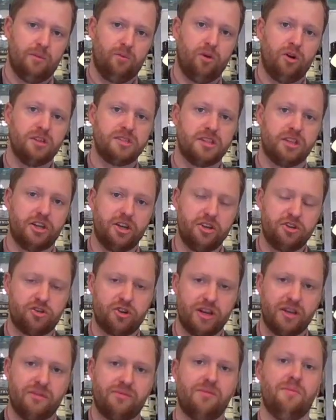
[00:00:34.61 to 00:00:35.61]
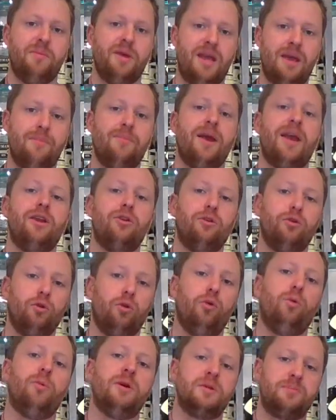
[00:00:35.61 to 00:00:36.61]
What's a good drink for me may not
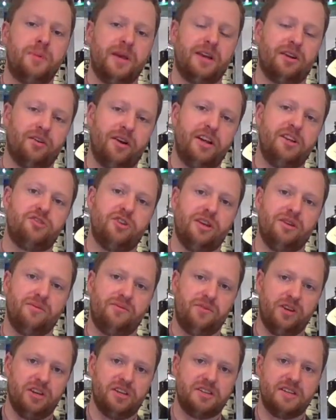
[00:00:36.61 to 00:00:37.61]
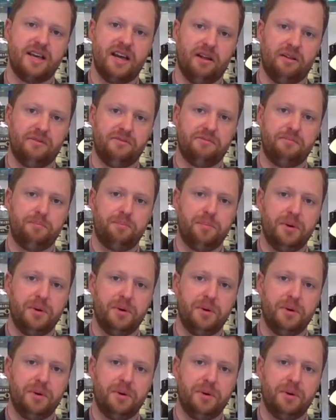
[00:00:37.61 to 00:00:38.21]
always be a great drink for yourself,